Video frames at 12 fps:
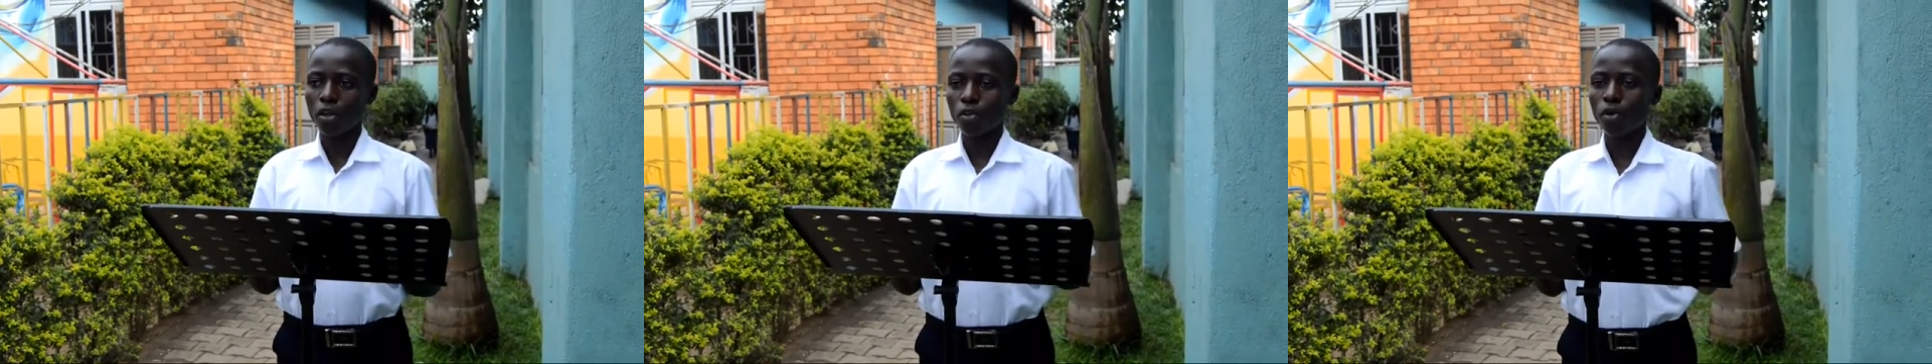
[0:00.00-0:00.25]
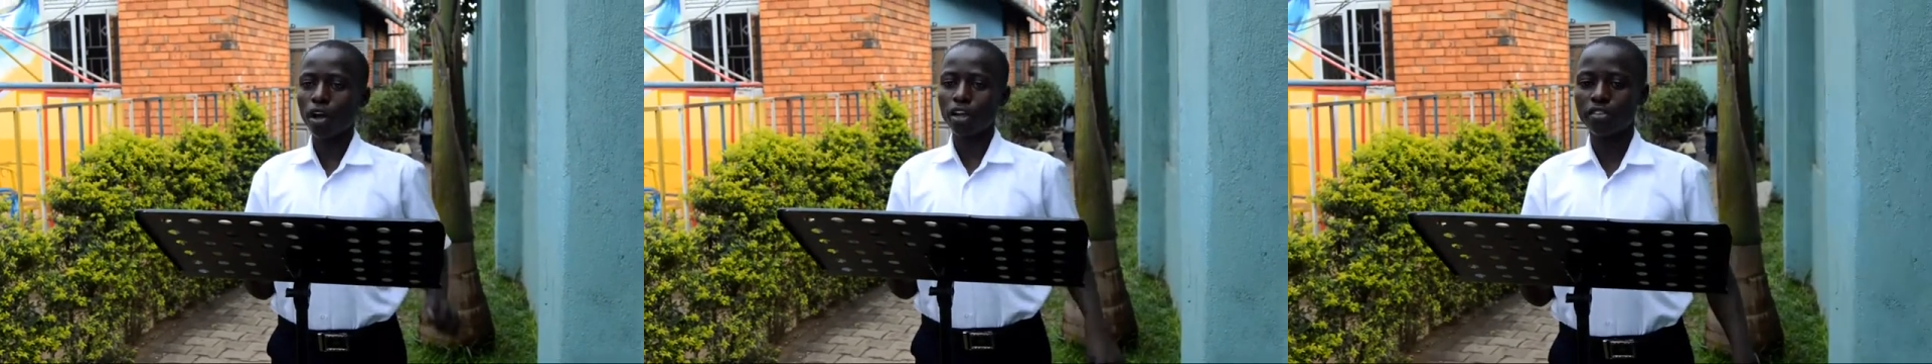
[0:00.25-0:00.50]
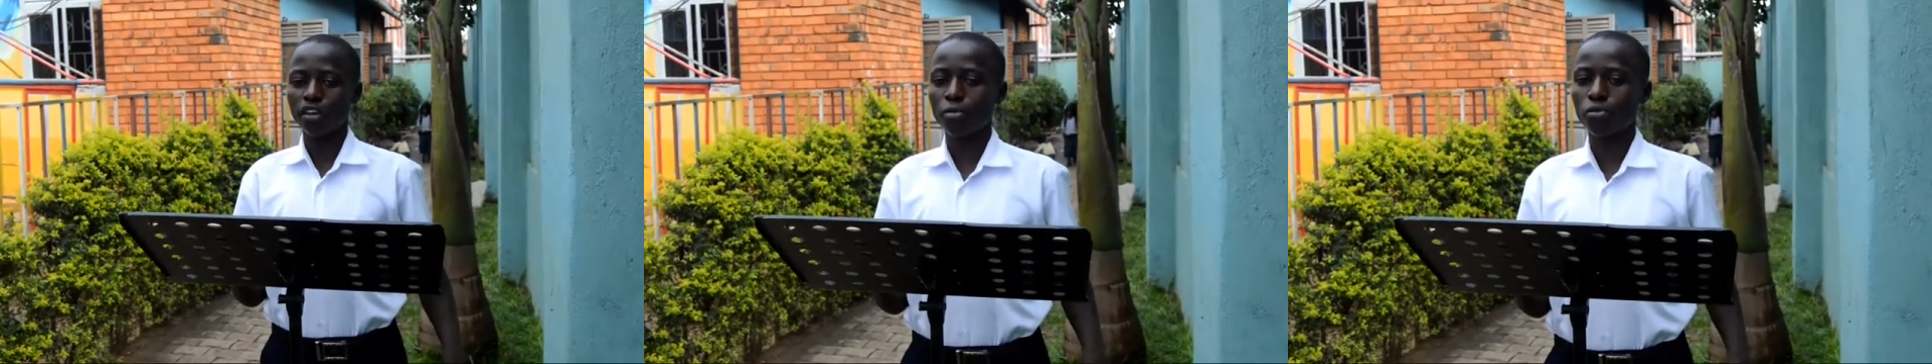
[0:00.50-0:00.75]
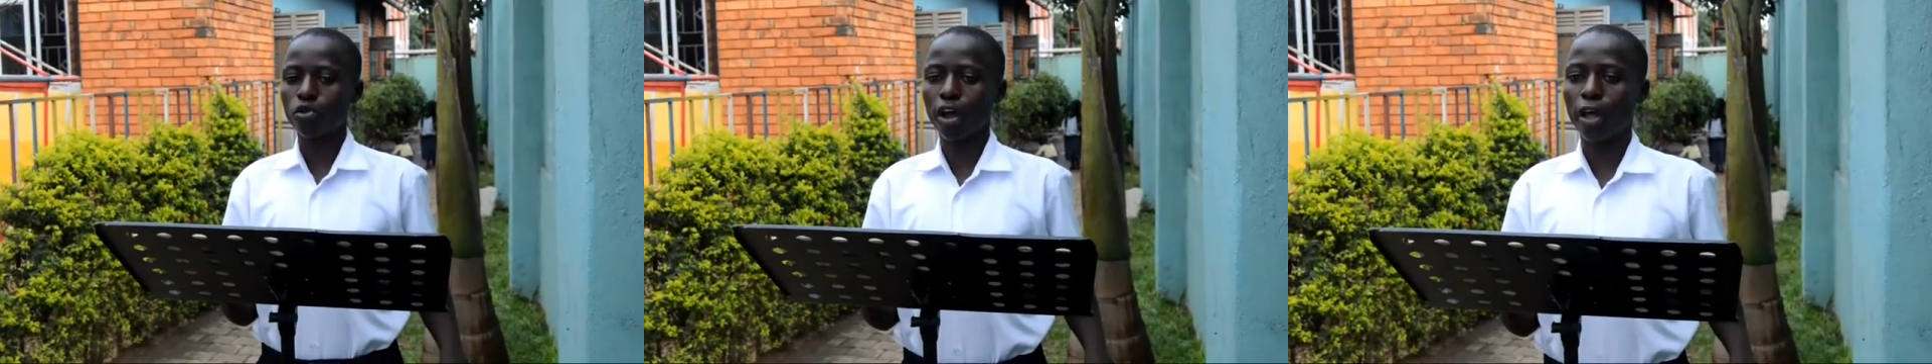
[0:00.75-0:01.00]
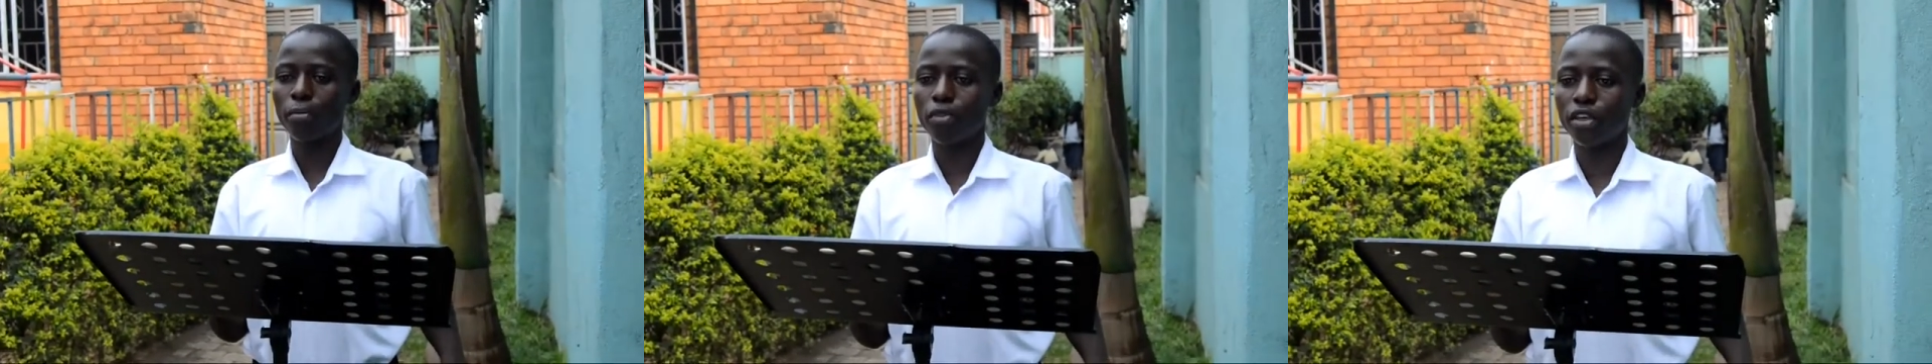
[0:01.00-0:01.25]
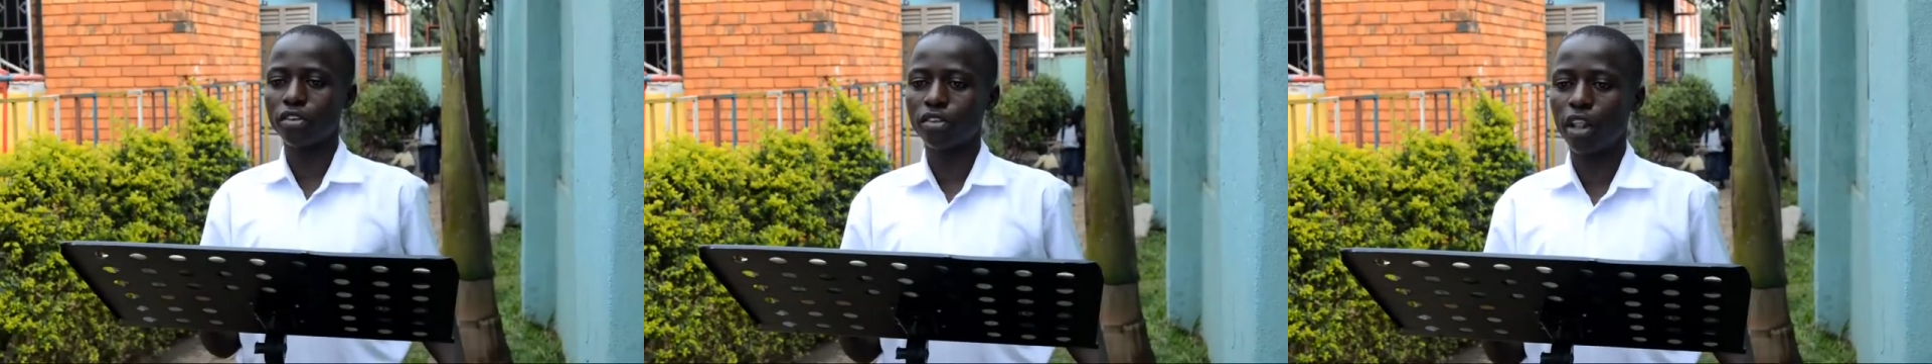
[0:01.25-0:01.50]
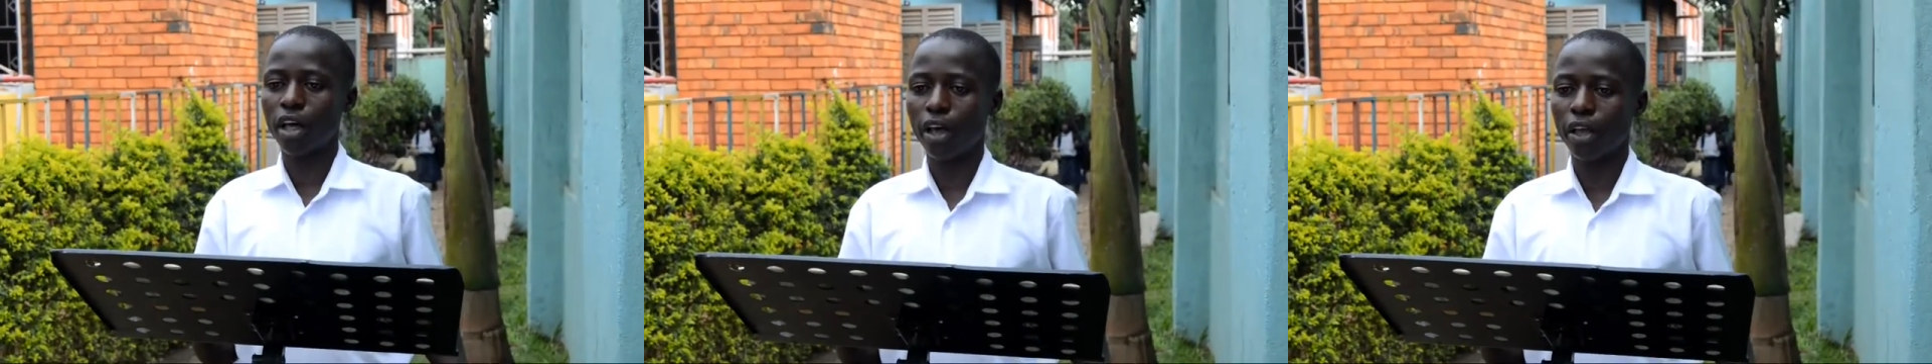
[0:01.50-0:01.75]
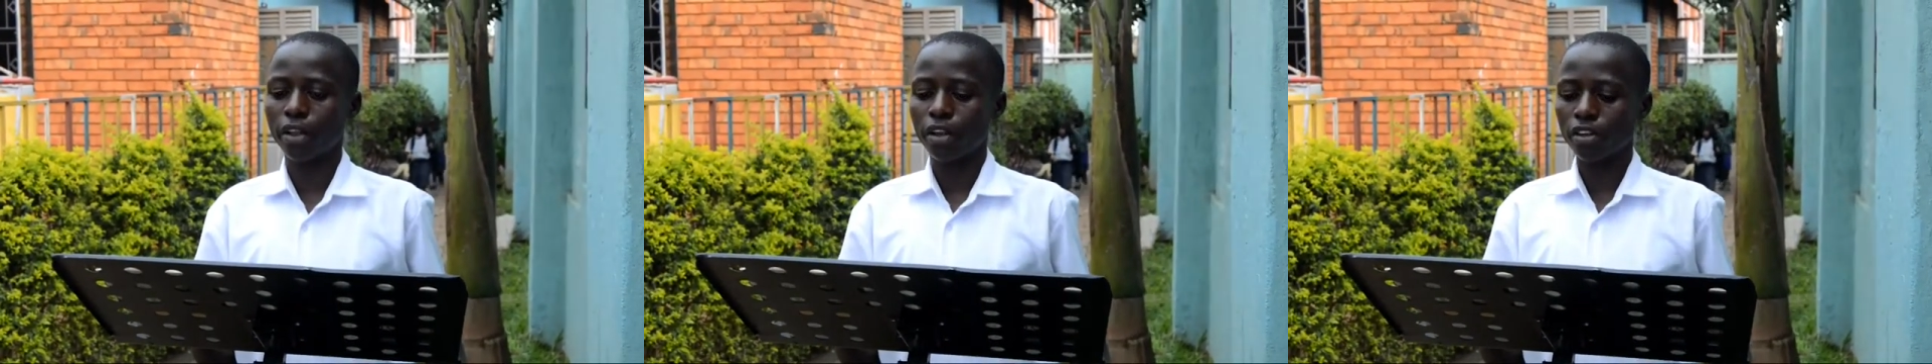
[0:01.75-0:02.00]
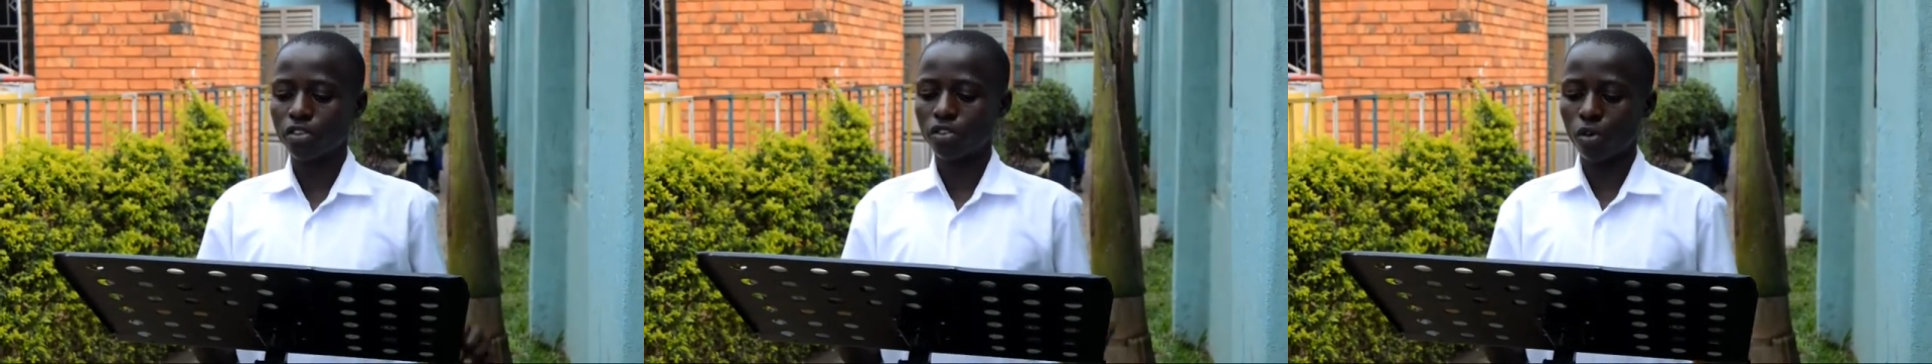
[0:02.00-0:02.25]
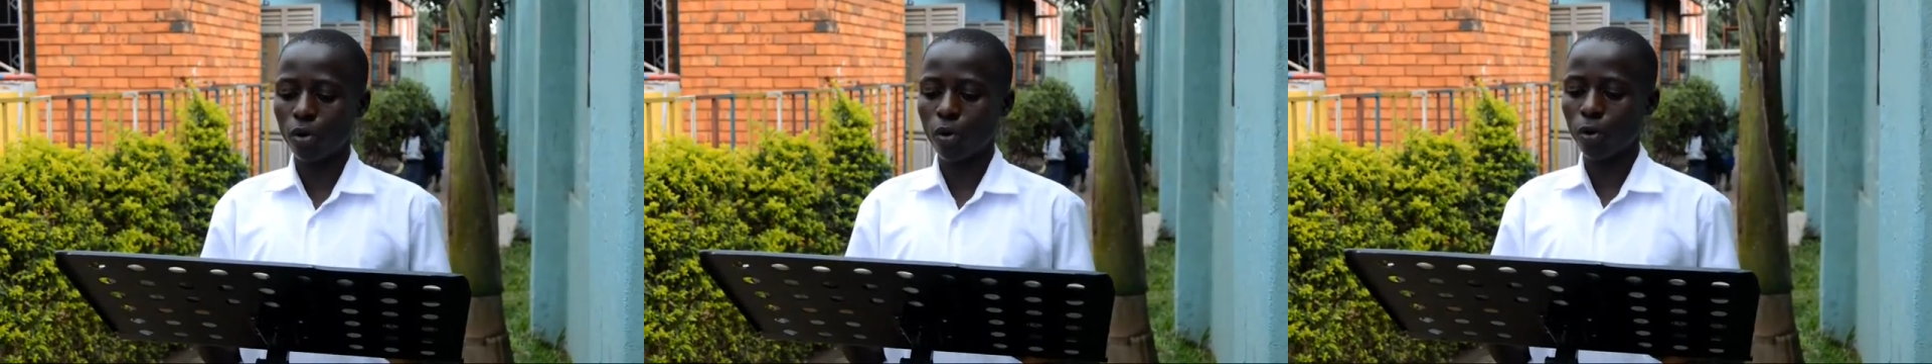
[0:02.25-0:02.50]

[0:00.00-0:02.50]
you can subscribe this line so